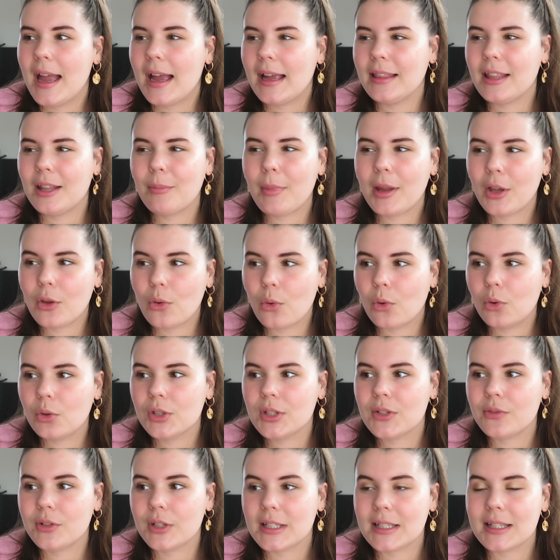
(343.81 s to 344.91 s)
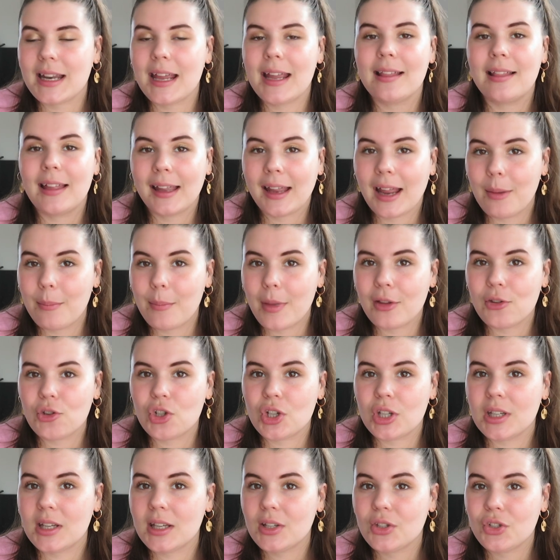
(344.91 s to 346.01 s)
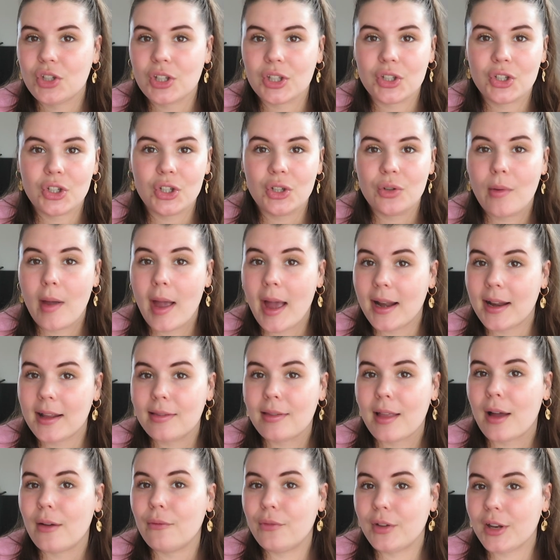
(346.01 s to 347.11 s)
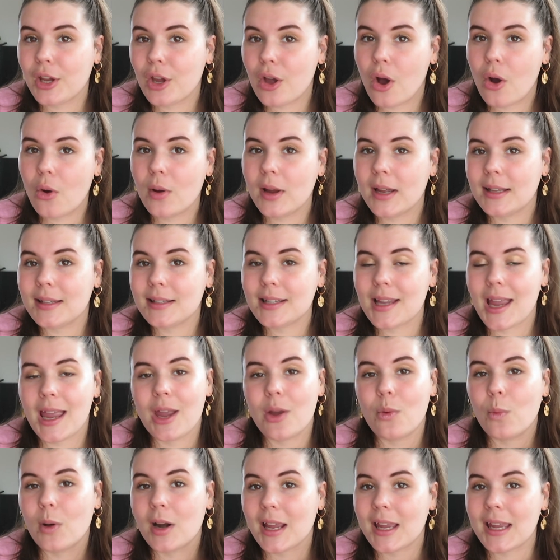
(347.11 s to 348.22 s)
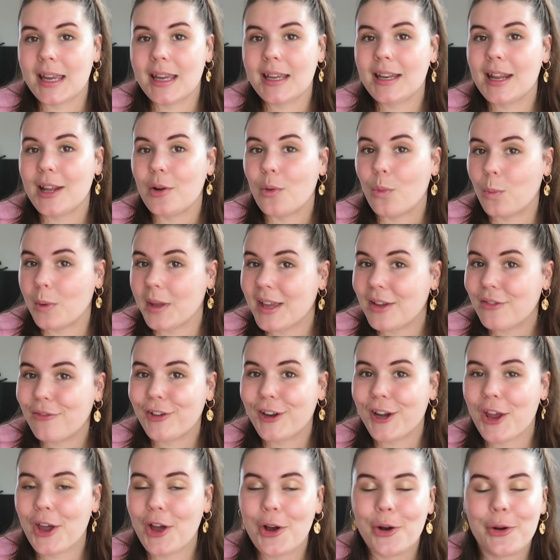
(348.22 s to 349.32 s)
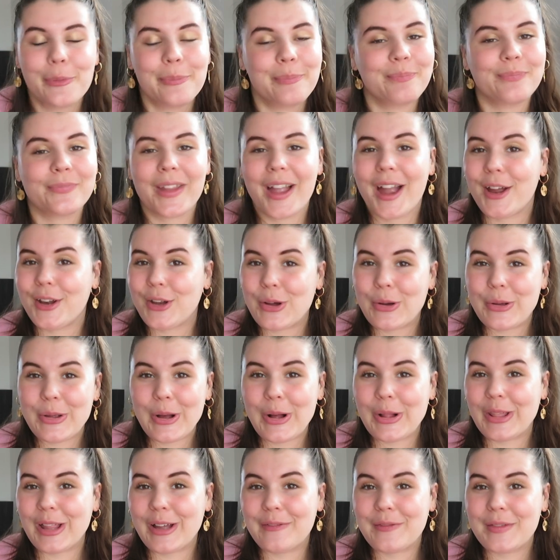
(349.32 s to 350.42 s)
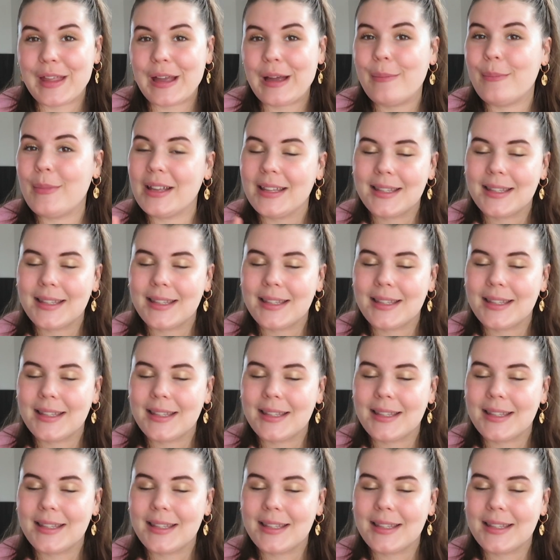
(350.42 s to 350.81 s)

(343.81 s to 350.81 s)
And then my goals for today, like I mentioned, is just to edit that video. It's a what I eat in a week video. I know y'all love them.